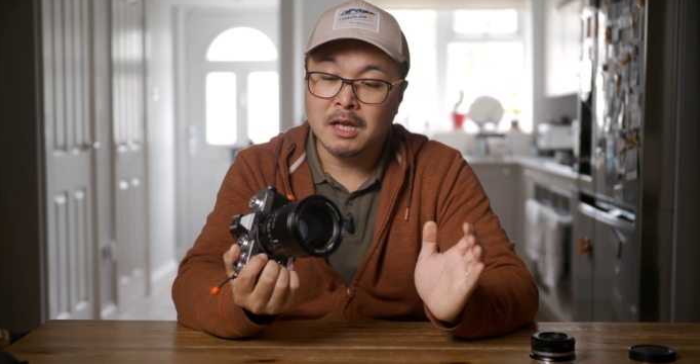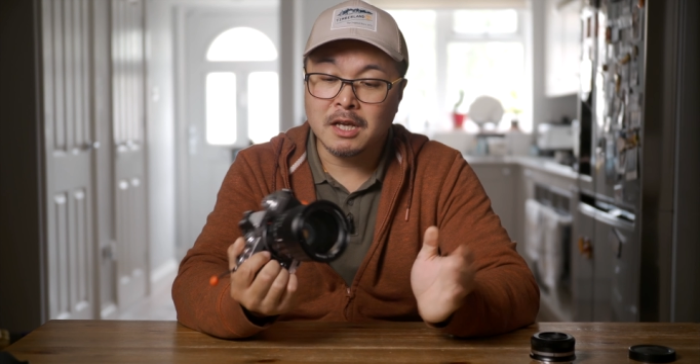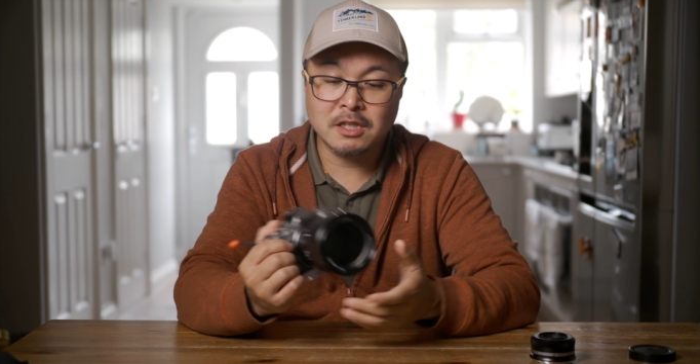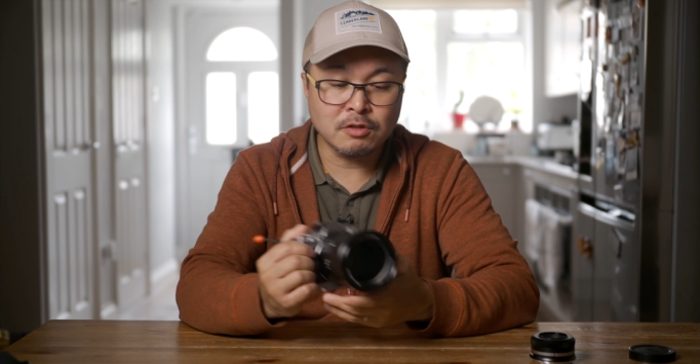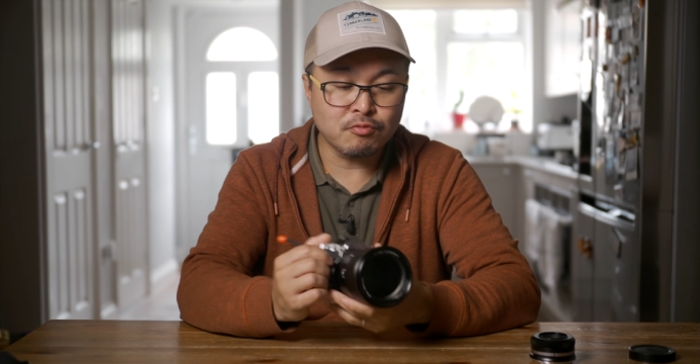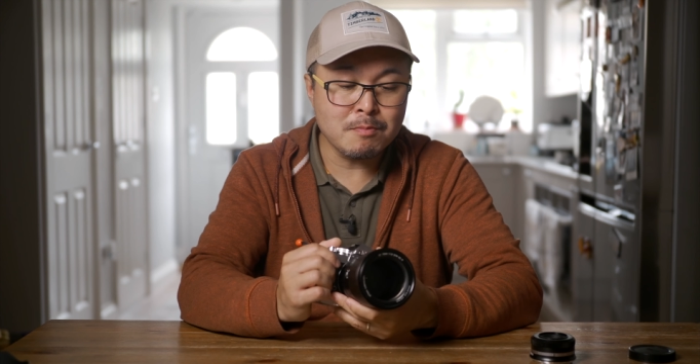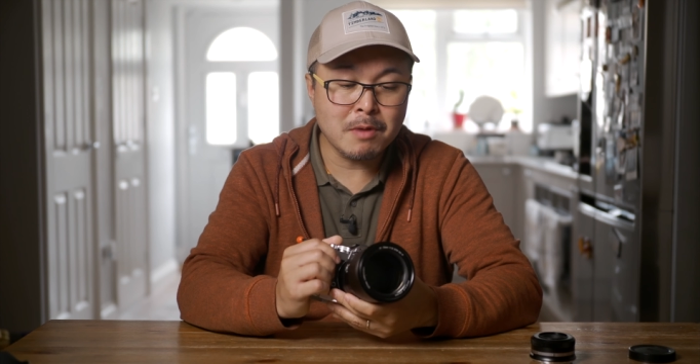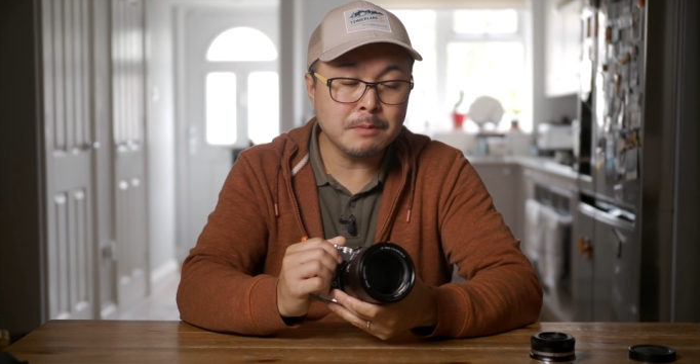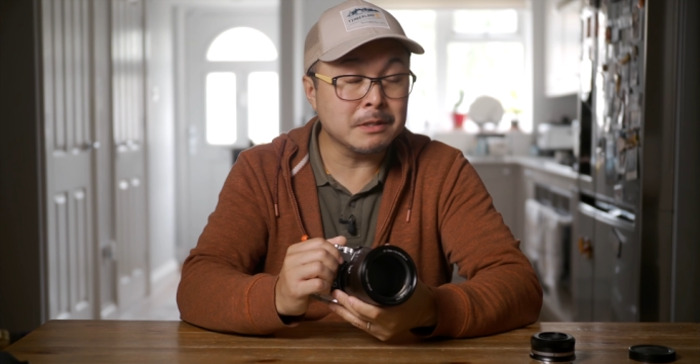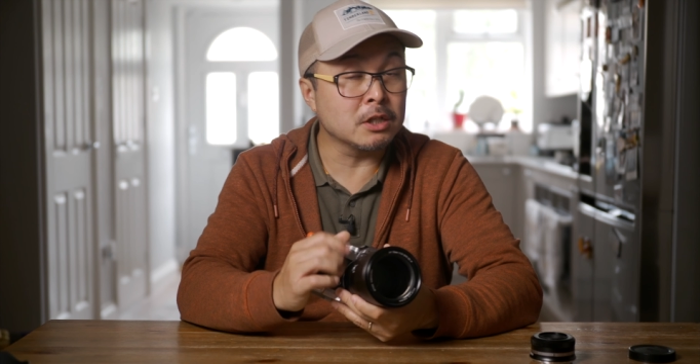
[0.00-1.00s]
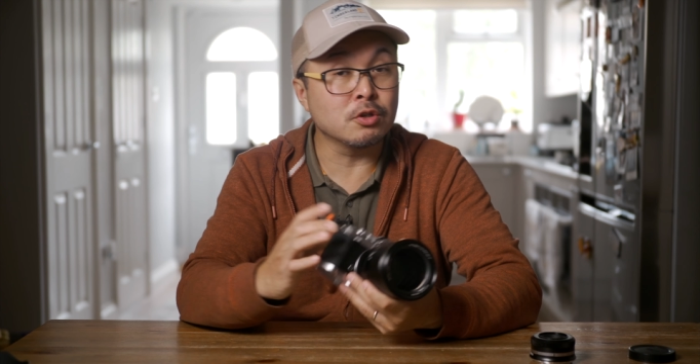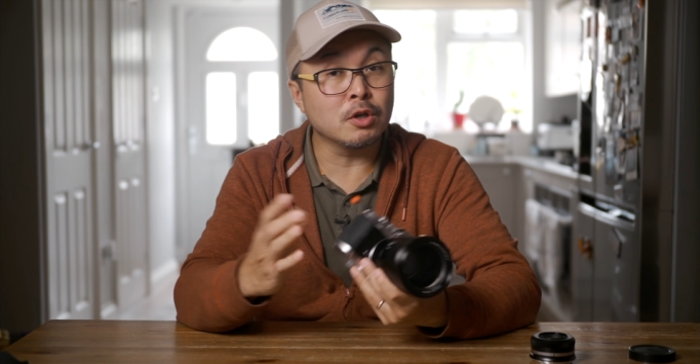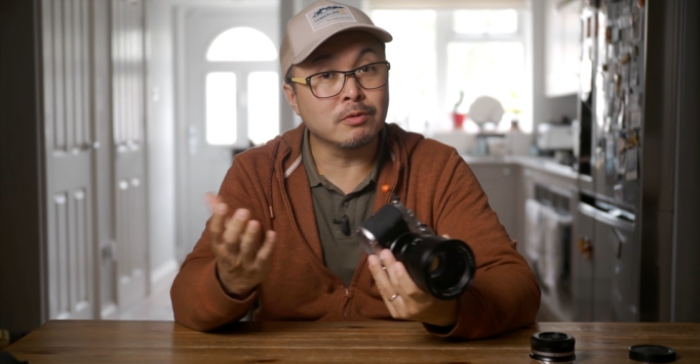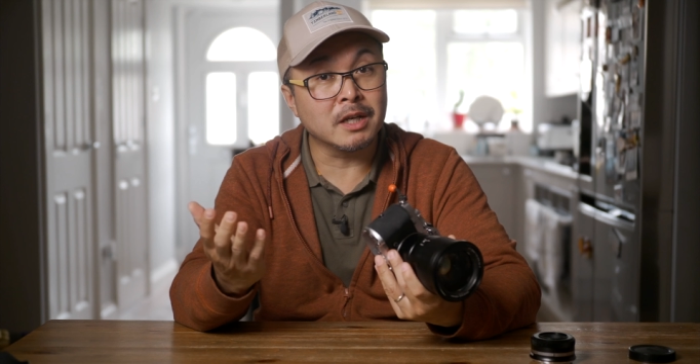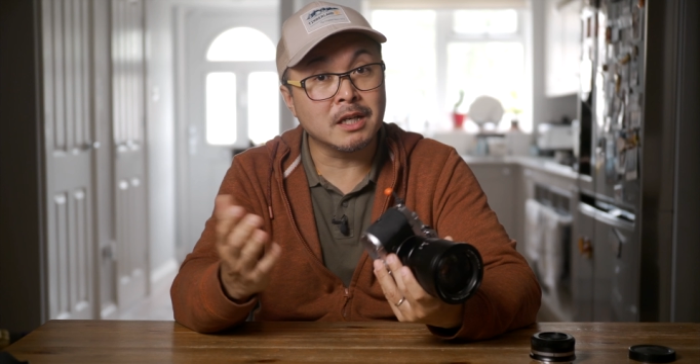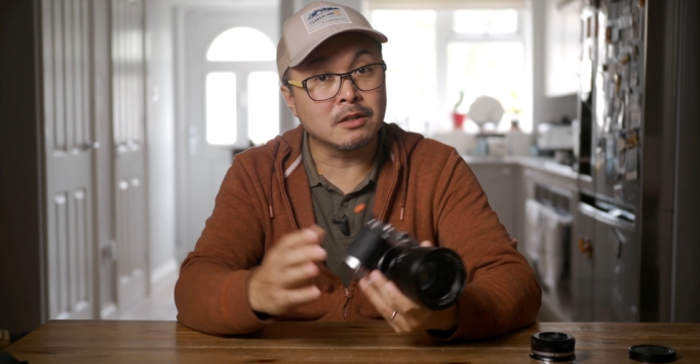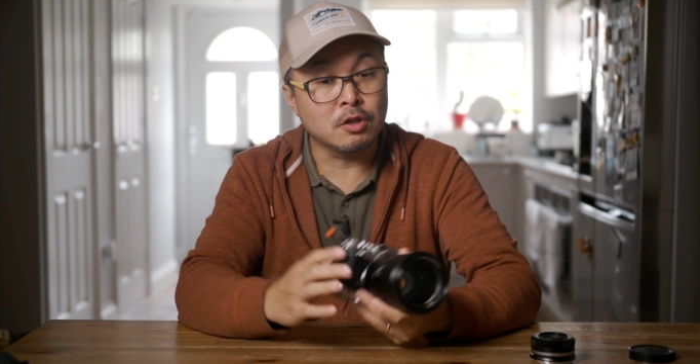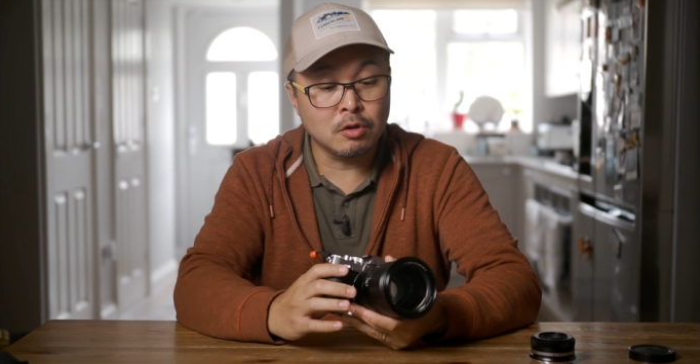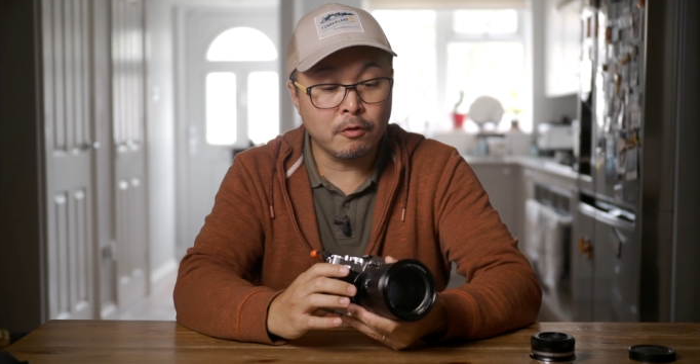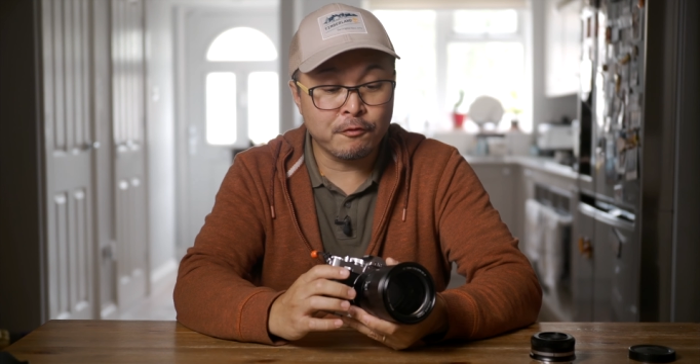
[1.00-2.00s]
It just reminds me of the good old days, the
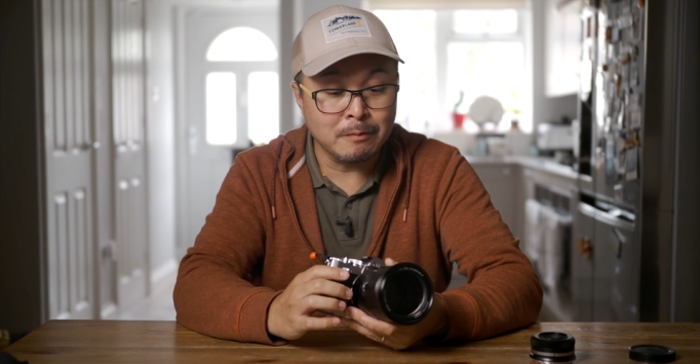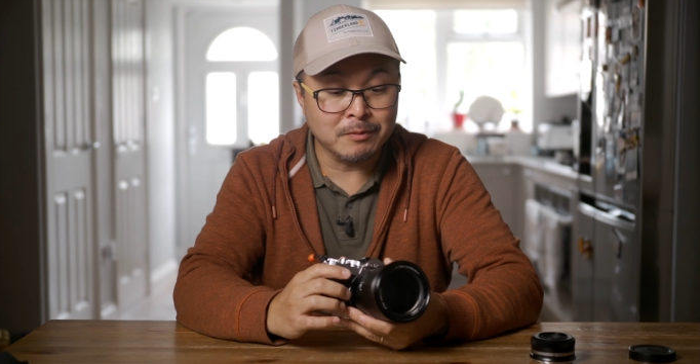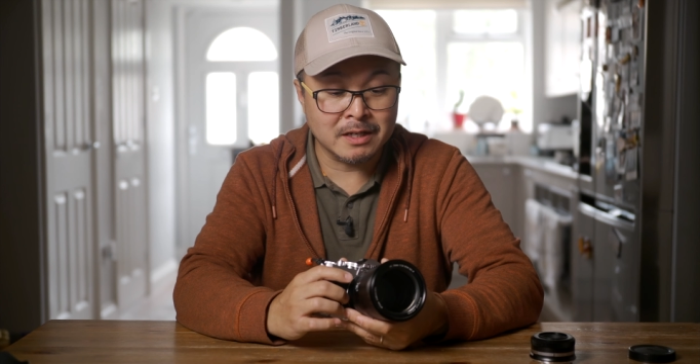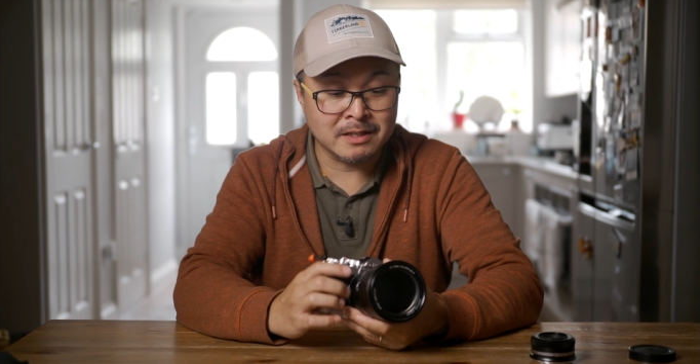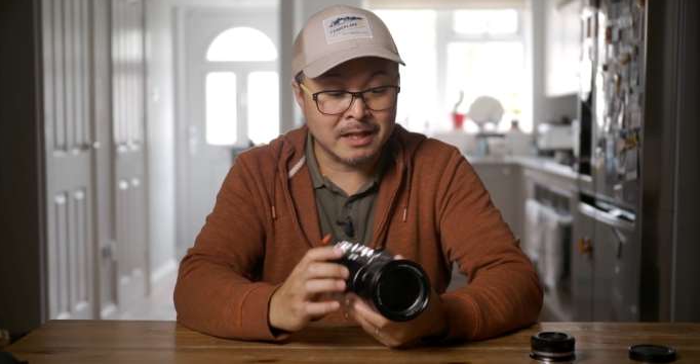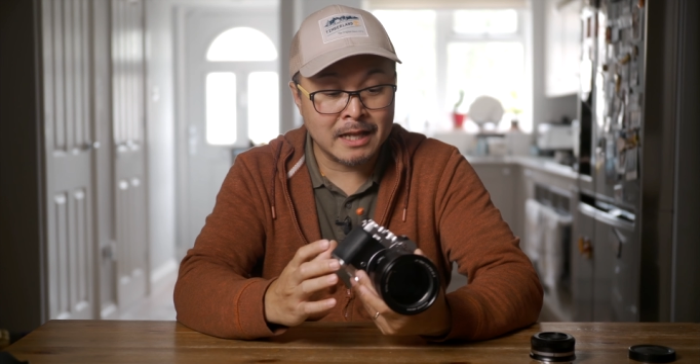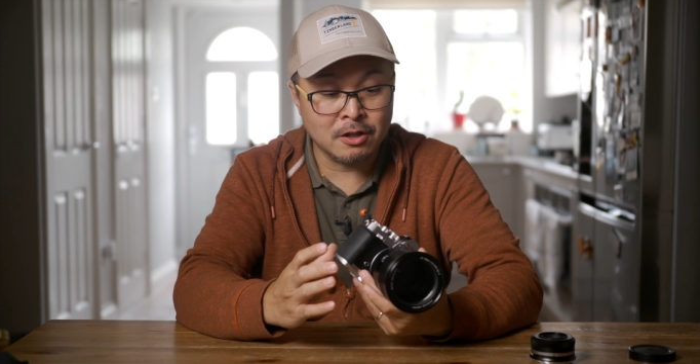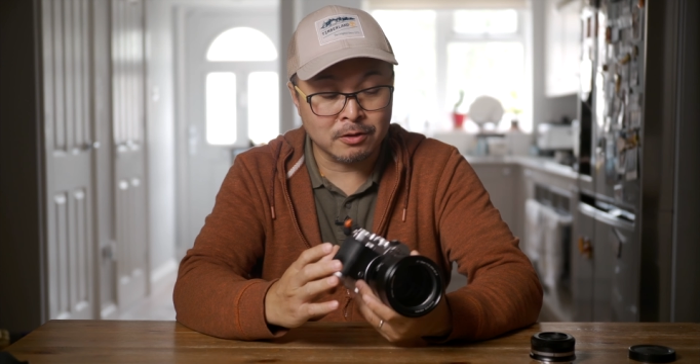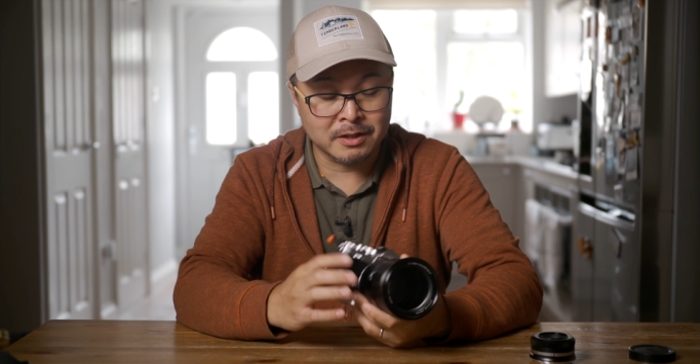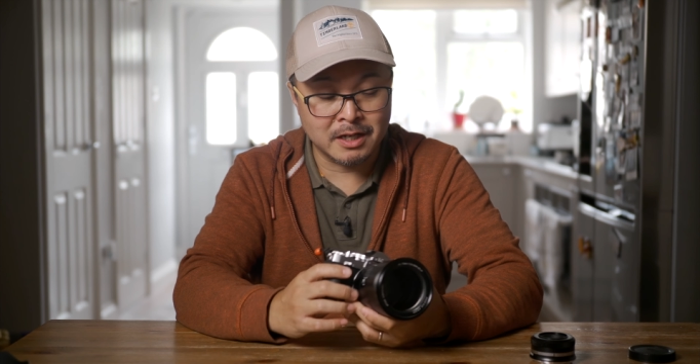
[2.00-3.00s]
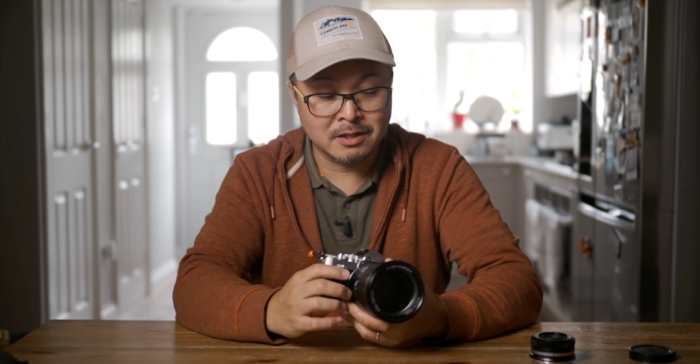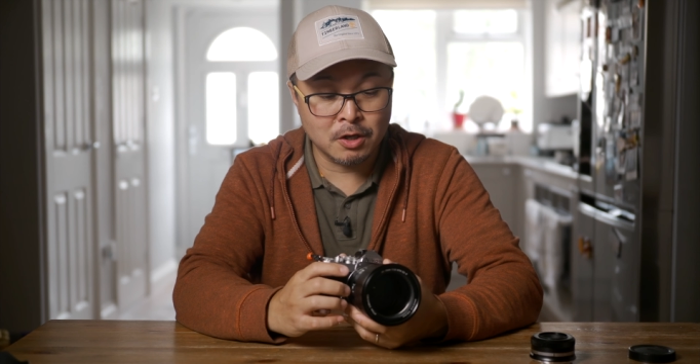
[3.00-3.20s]
good old film days and analog days.